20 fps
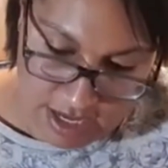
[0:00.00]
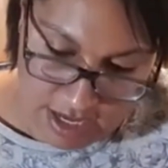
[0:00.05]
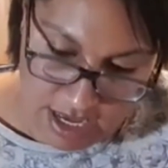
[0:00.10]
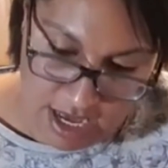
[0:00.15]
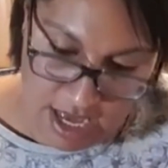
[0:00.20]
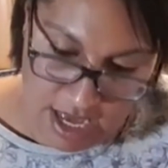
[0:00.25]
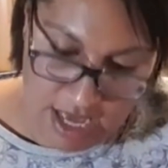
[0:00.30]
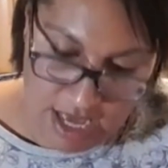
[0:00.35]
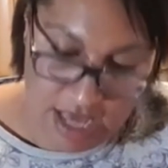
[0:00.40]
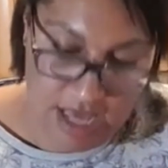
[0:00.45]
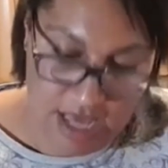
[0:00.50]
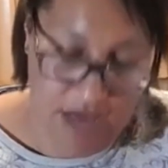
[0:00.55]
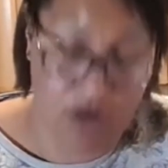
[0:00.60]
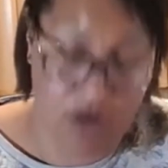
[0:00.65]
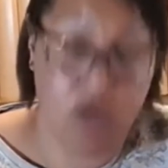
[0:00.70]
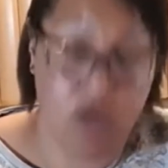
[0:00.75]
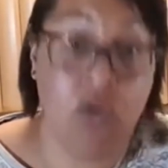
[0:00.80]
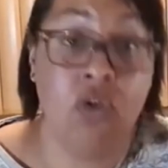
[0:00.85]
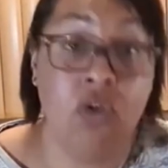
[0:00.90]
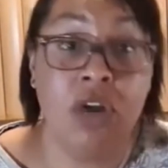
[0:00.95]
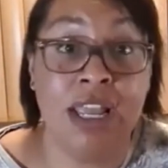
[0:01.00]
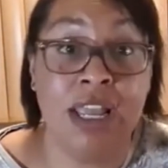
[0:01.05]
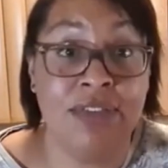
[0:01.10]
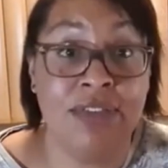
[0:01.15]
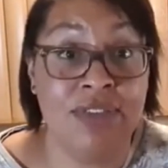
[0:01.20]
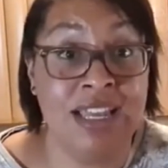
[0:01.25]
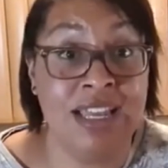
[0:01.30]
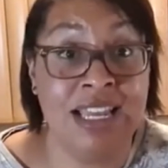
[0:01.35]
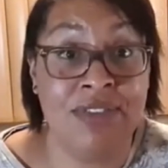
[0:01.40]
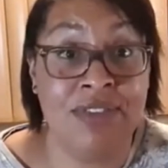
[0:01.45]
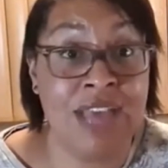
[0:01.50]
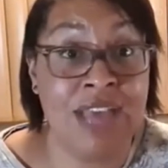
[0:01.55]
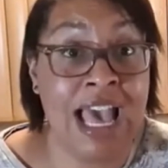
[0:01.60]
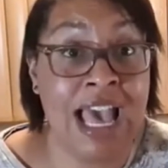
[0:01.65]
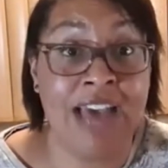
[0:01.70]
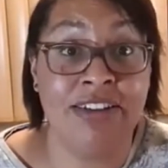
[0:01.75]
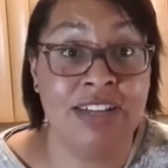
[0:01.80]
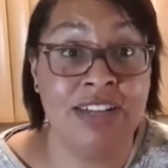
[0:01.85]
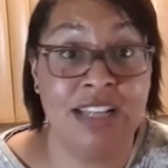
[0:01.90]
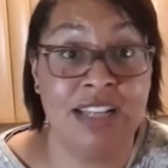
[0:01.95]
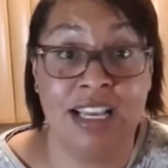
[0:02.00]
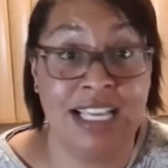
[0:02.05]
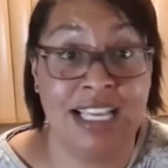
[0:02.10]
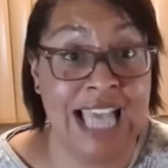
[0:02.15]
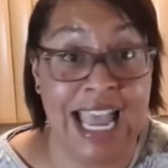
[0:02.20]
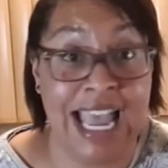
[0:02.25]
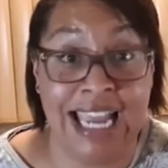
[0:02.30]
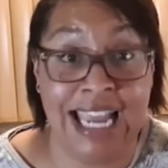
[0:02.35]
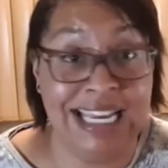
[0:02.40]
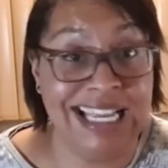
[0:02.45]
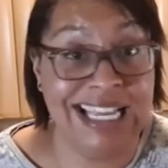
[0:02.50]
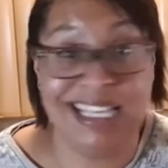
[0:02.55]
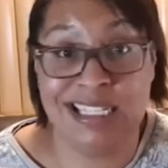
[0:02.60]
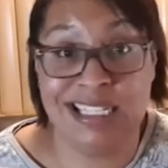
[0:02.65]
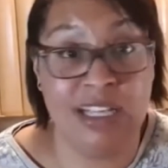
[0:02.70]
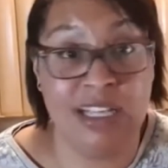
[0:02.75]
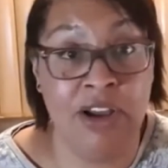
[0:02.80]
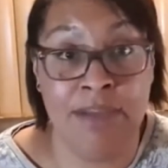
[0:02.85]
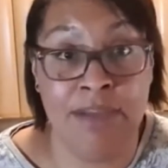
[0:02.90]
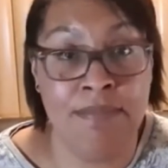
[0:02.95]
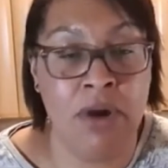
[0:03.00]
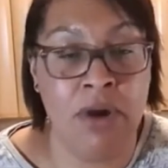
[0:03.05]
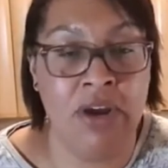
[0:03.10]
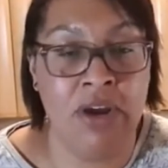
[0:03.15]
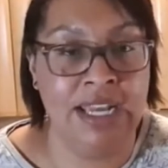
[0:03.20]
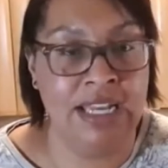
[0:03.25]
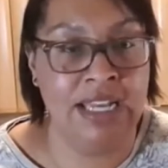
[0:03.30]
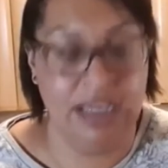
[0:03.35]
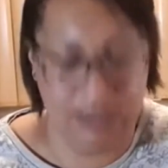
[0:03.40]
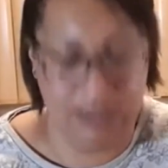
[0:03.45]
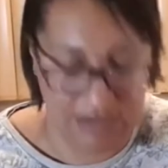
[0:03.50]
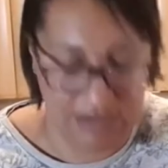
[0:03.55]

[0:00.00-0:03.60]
If they had a gain, it's like minor.